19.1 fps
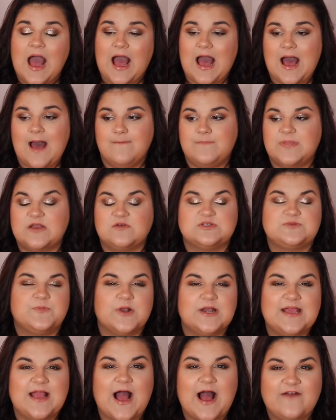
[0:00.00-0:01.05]
Um, but it it was
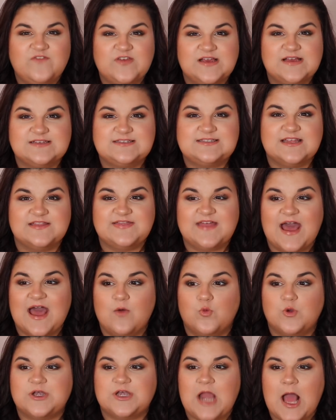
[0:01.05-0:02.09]
pretty obvious that that
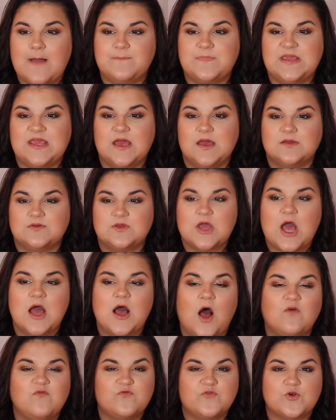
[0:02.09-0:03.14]
would not be a
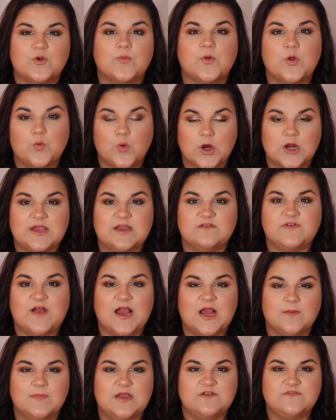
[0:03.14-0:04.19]
comfortable work
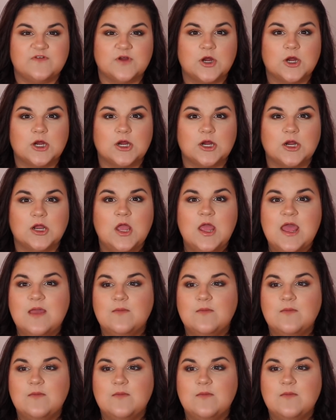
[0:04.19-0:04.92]
environment for her.